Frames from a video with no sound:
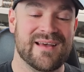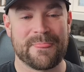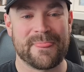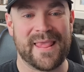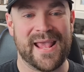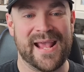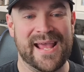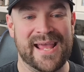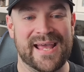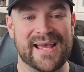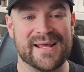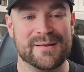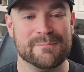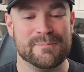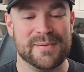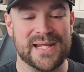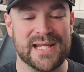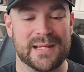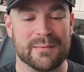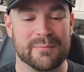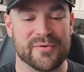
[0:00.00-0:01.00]
and
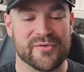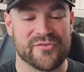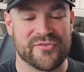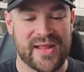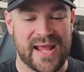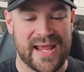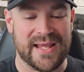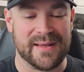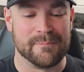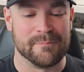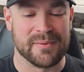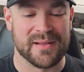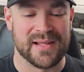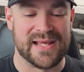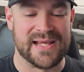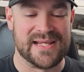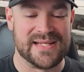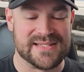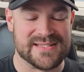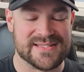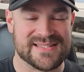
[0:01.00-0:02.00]
being able to stay in
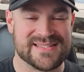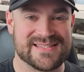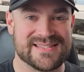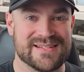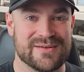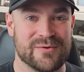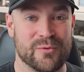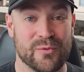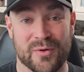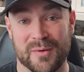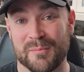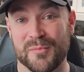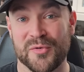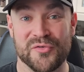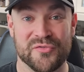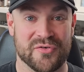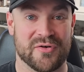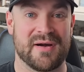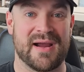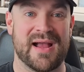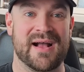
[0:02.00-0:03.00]
place or
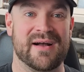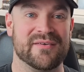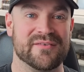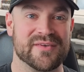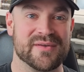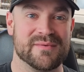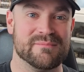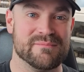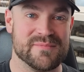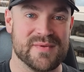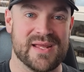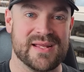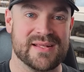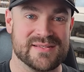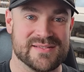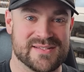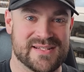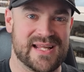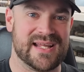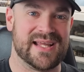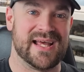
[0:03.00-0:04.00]
move around and
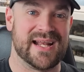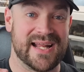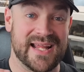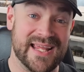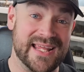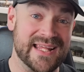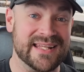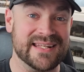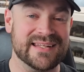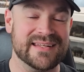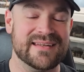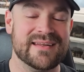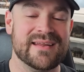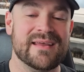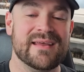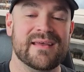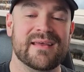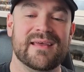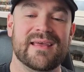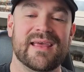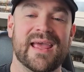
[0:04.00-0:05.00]
stay kind of hidden
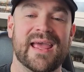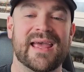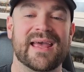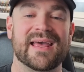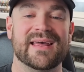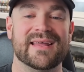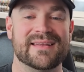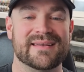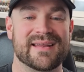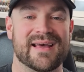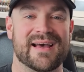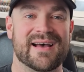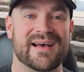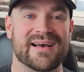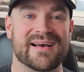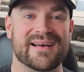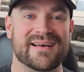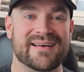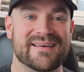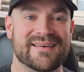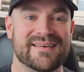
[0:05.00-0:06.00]
and
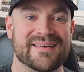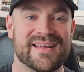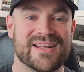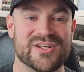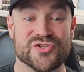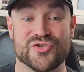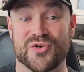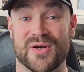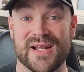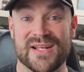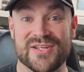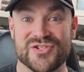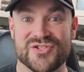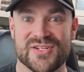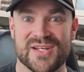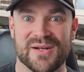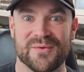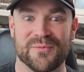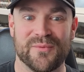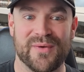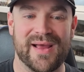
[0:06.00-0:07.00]
entrenched
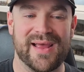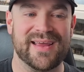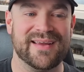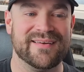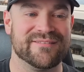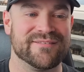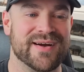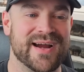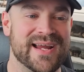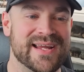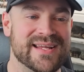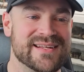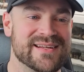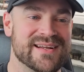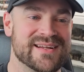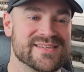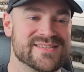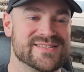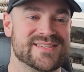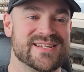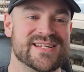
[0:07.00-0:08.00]
in a way, right? In
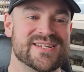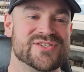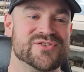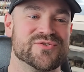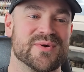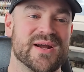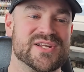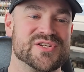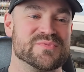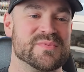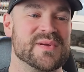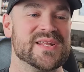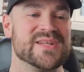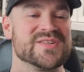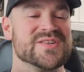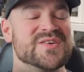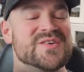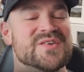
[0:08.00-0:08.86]
a siege regiment,